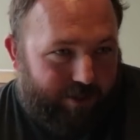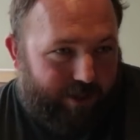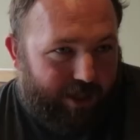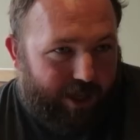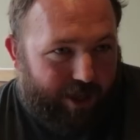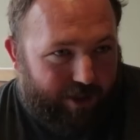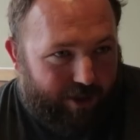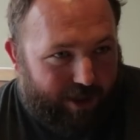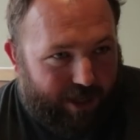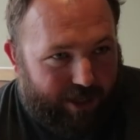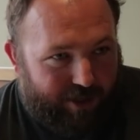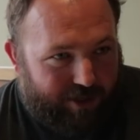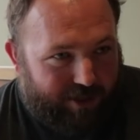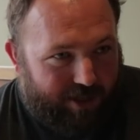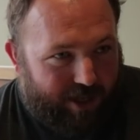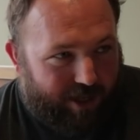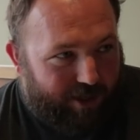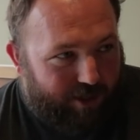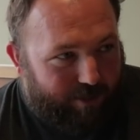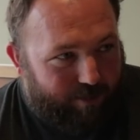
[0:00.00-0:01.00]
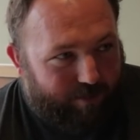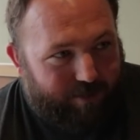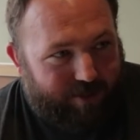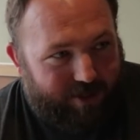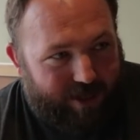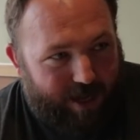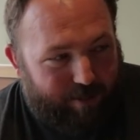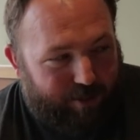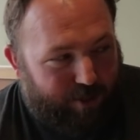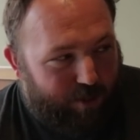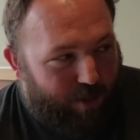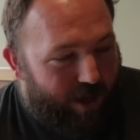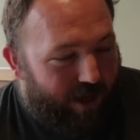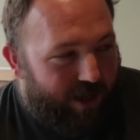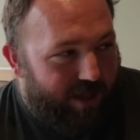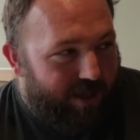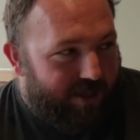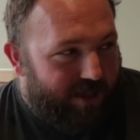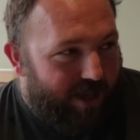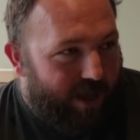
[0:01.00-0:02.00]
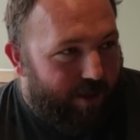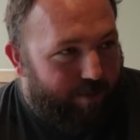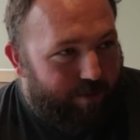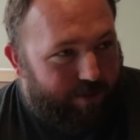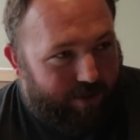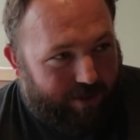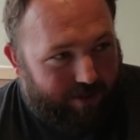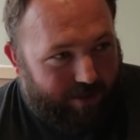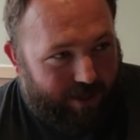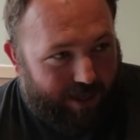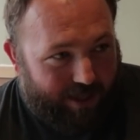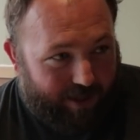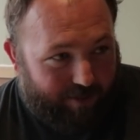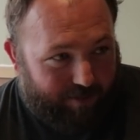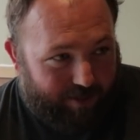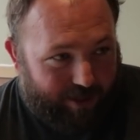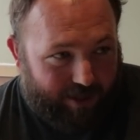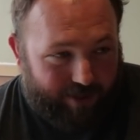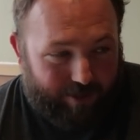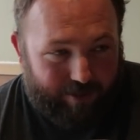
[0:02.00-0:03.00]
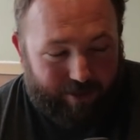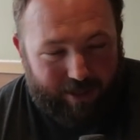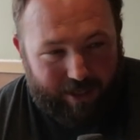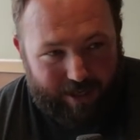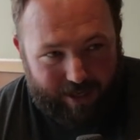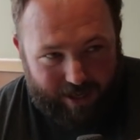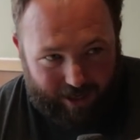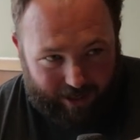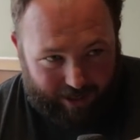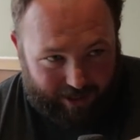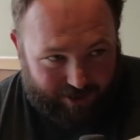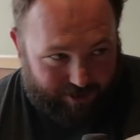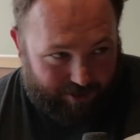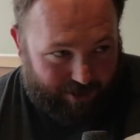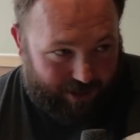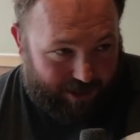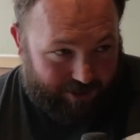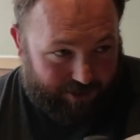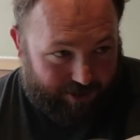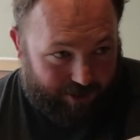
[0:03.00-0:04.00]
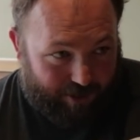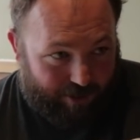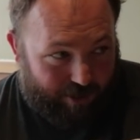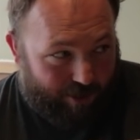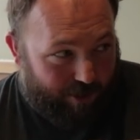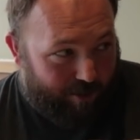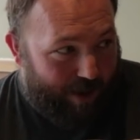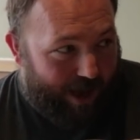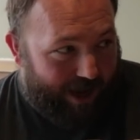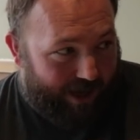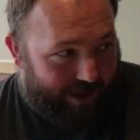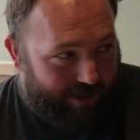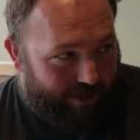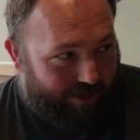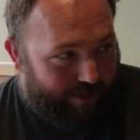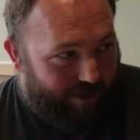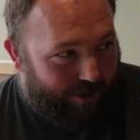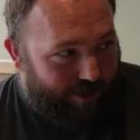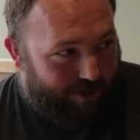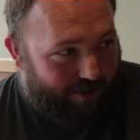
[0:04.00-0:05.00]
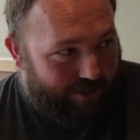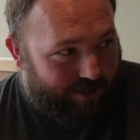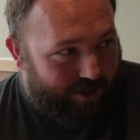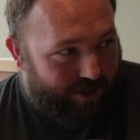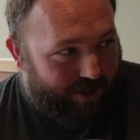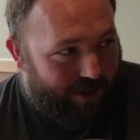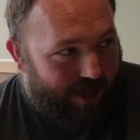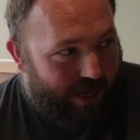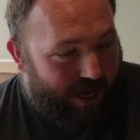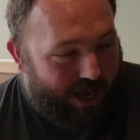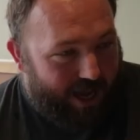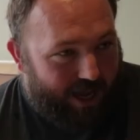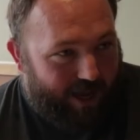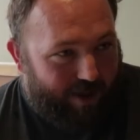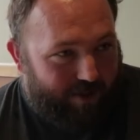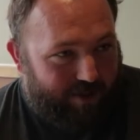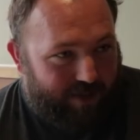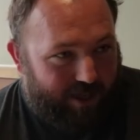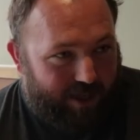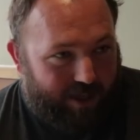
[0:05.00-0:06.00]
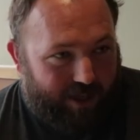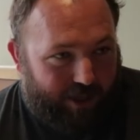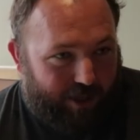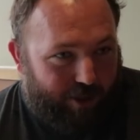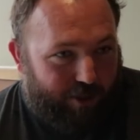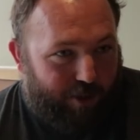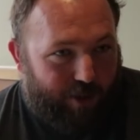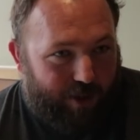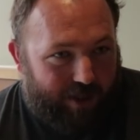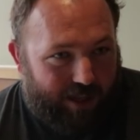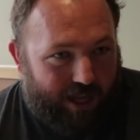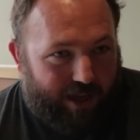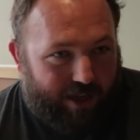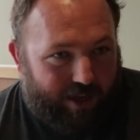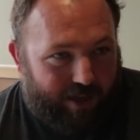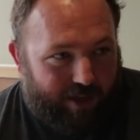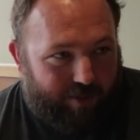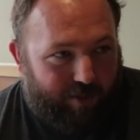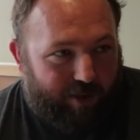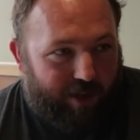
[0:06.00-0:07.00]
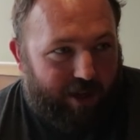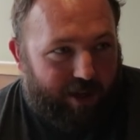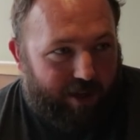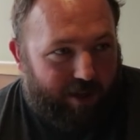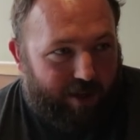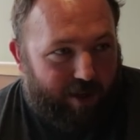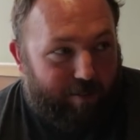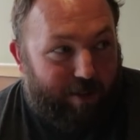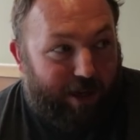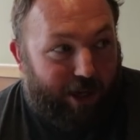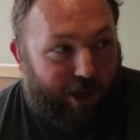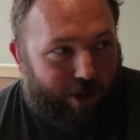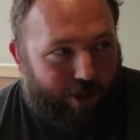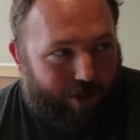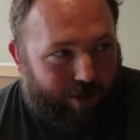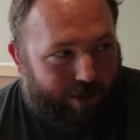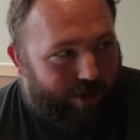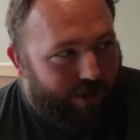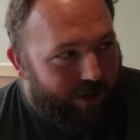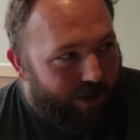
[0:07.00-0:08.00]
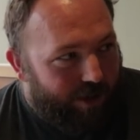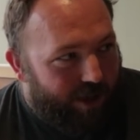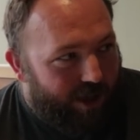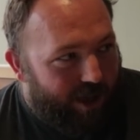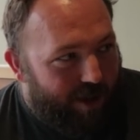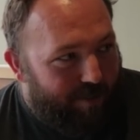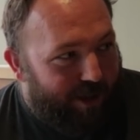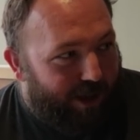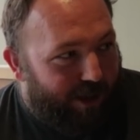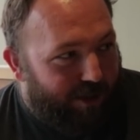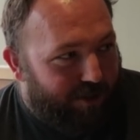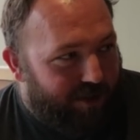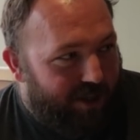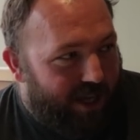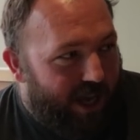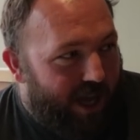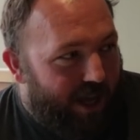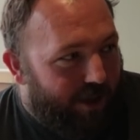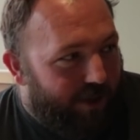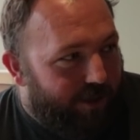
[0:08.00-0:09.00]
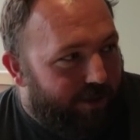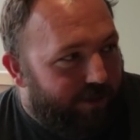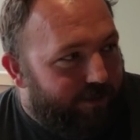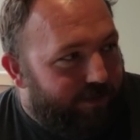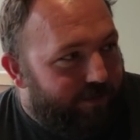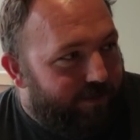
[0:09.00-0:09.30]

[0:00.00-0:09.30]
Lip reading: you know, they're not just telling them stop squatting, stop deadlifting because your knees hurt, your back hurts. You know, so I think you're doing that on even a bigger scale.